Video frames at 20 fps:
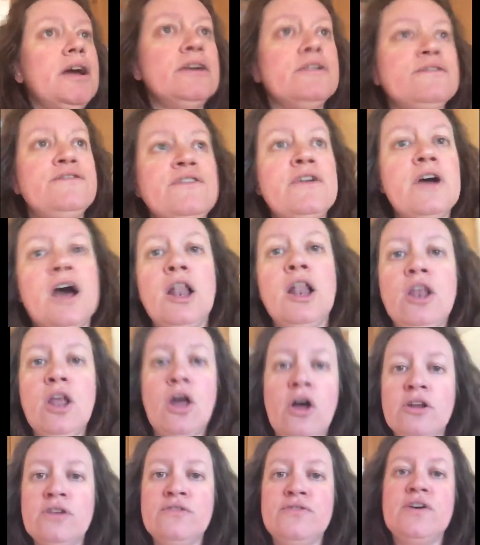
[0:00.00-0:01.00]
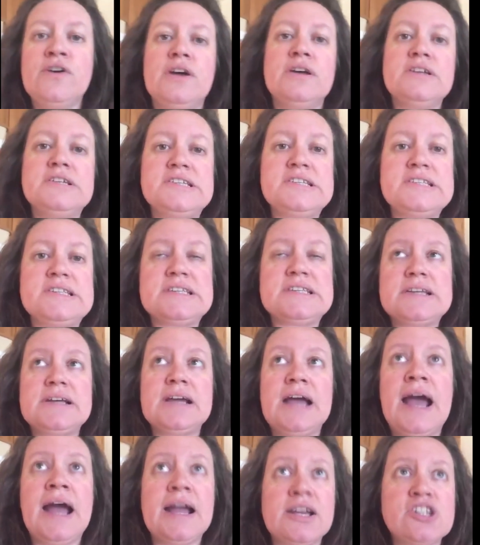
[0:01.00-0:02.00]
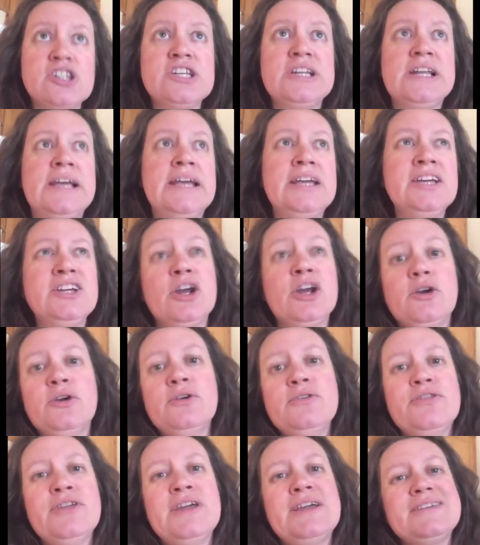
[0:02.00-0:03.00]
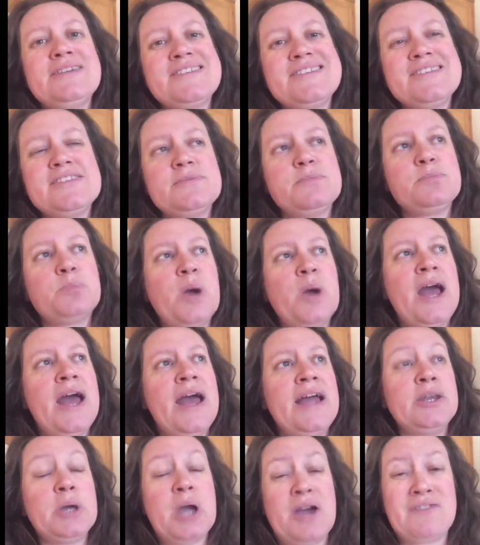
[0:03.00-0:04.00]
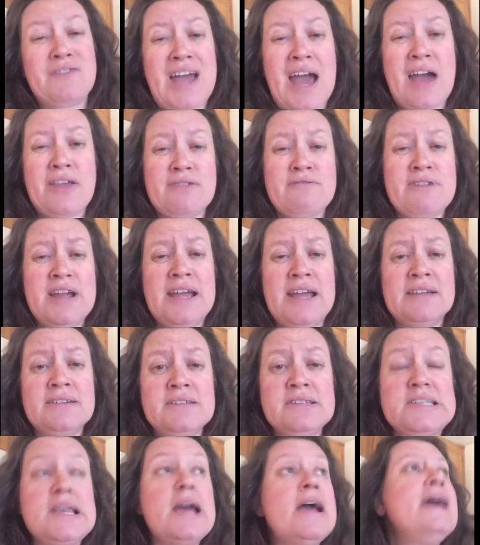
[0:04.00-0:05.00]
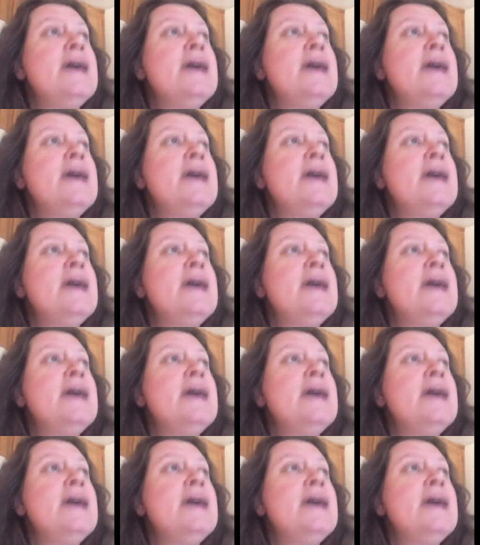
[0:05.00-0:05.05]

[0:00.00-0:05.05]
for a lot of us, actually, you know, who thinks when you have gatherings,